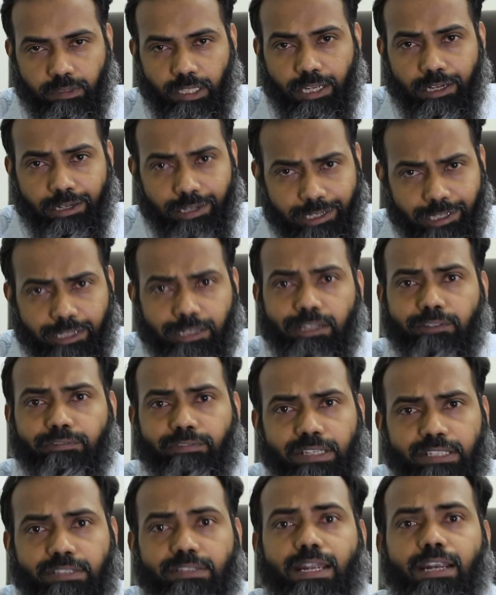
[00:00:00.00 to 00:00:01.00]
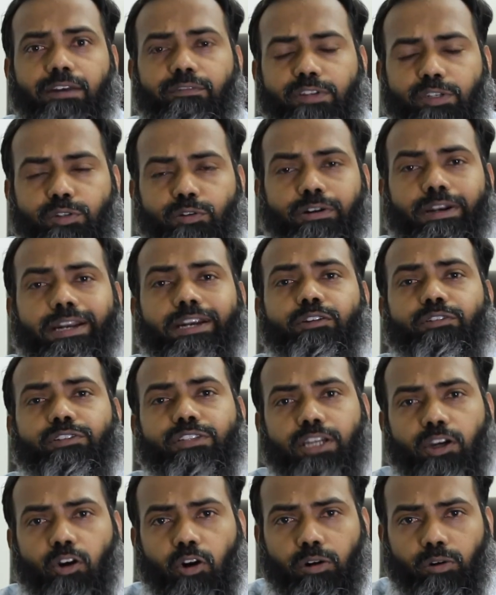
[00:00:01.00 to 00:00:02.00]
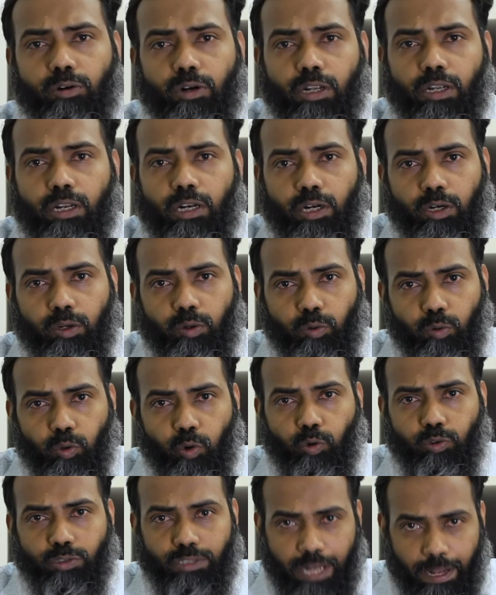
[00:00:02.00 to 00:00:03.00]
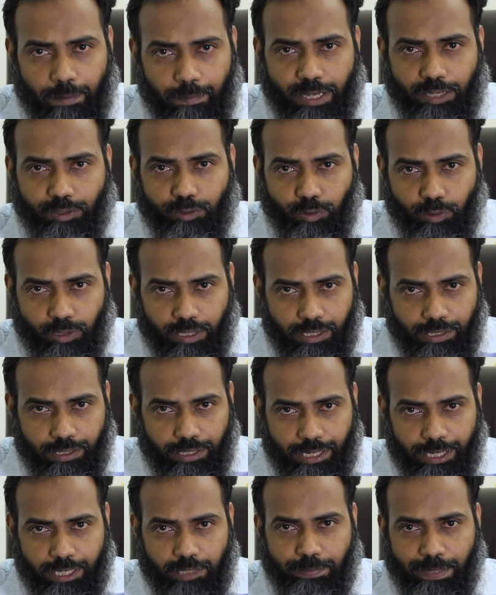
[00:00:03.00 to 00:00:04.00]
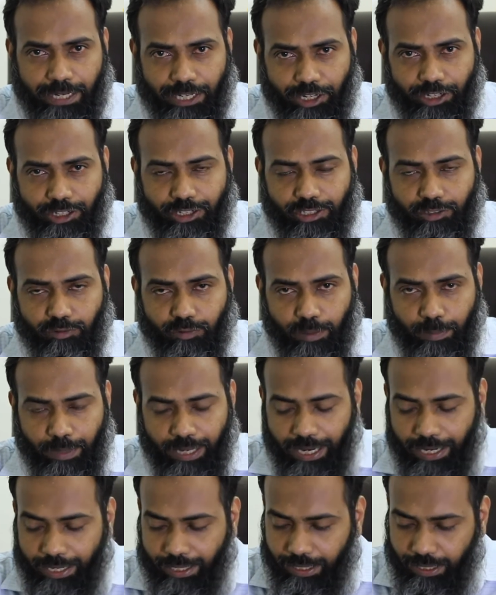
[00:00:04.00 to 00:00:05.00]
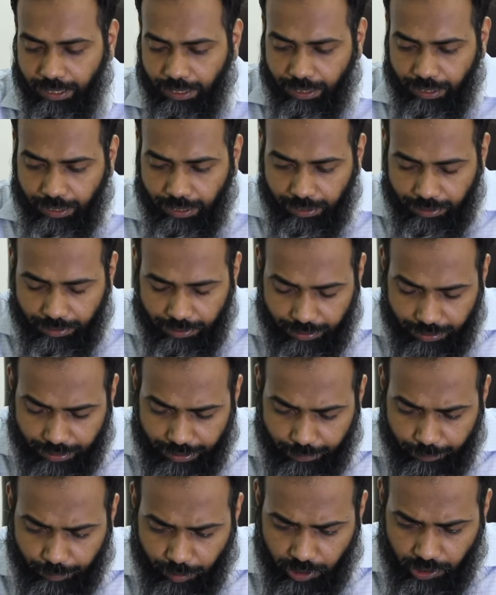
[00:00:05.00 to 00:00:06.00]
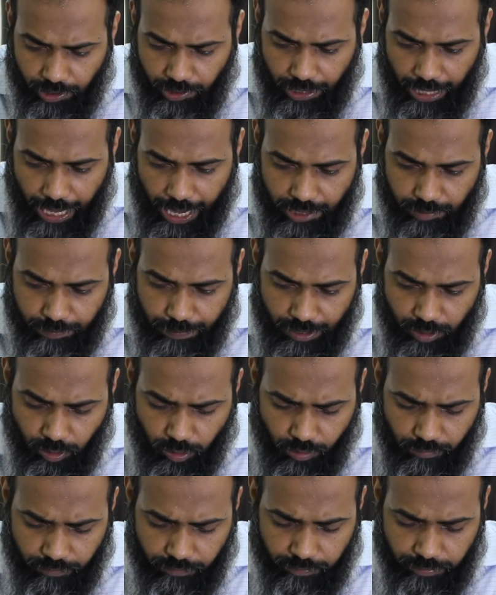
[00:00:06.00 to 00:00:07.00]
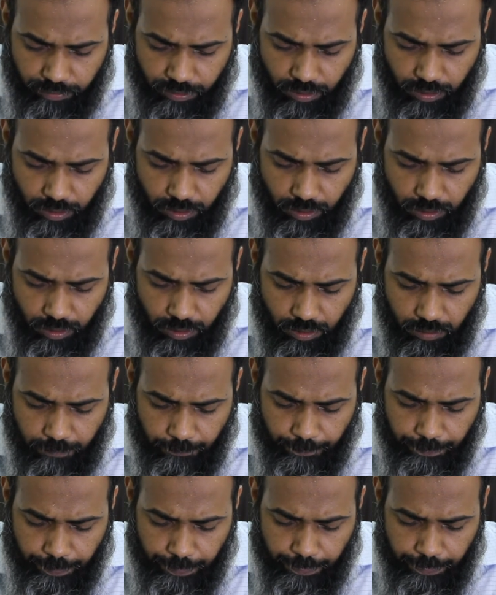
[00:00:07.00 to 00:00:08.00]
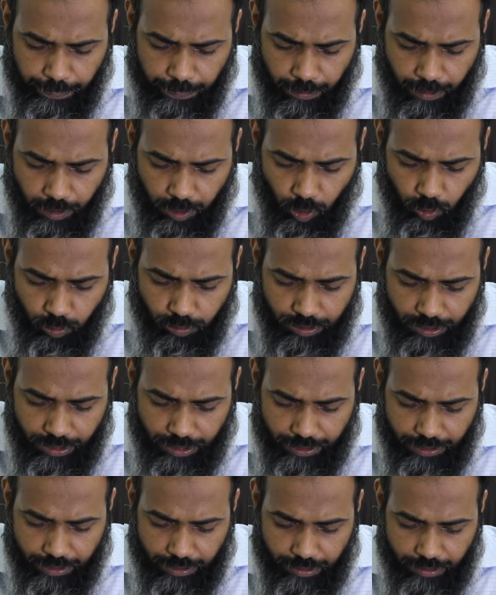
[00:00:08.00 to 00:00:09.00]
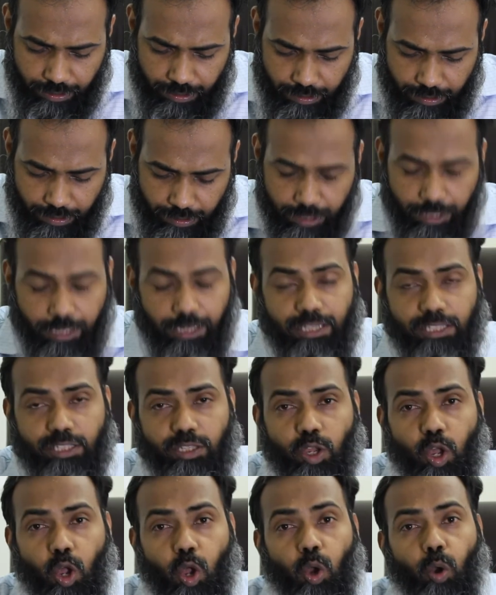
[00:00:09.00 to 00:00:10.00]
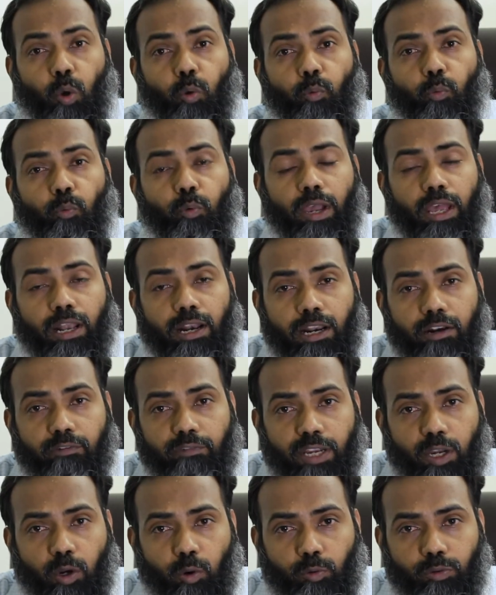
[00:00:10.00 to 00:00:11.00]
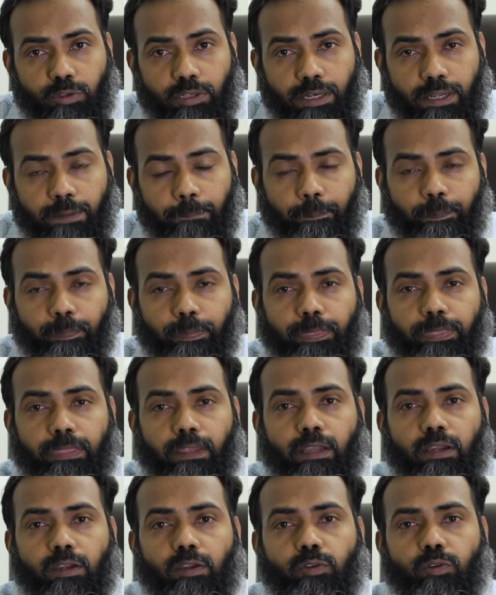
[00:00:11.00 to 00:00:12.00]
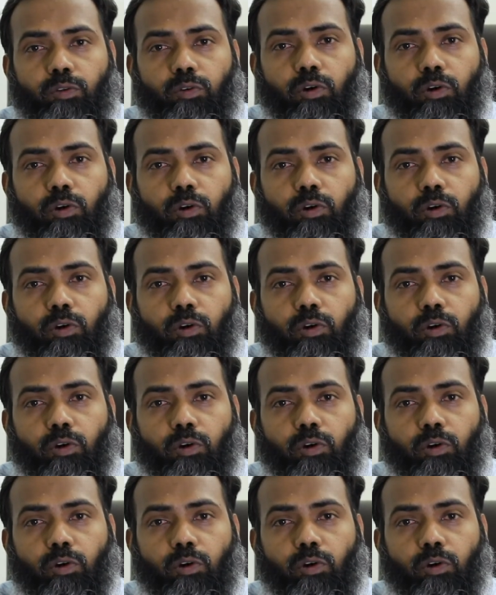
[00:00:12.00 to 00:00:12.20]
nearly fixed, and we should try to stick on to those timings so that their expectations will be right. Third important aspect of counseling is where are we counseling. So